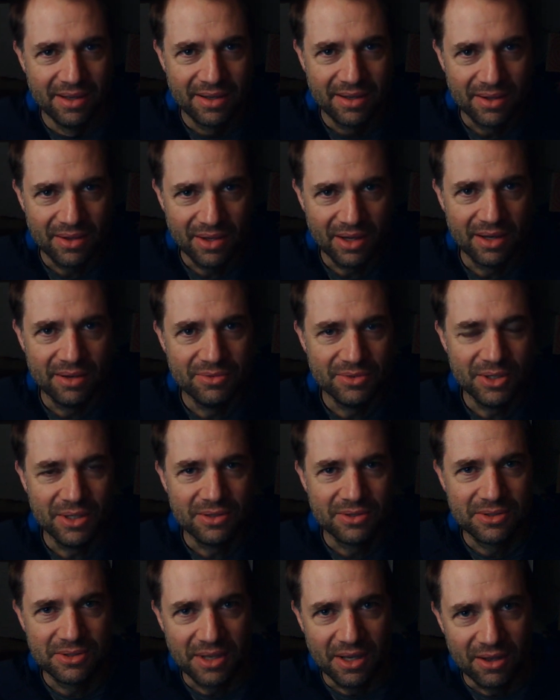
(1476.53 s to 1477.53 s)
loves
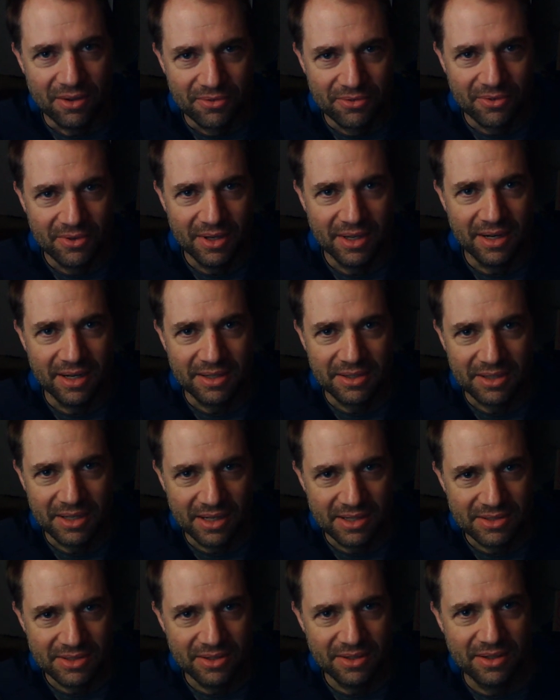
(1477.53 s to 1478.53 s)
itself, and it
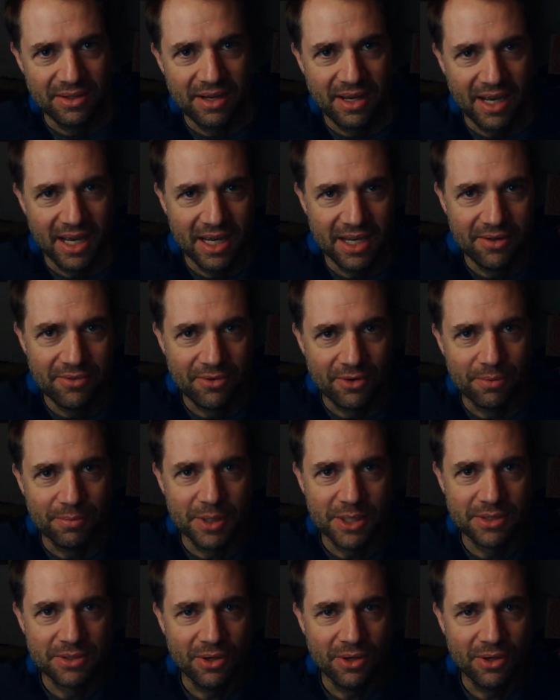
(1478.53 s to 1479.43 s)
doesn't hide from its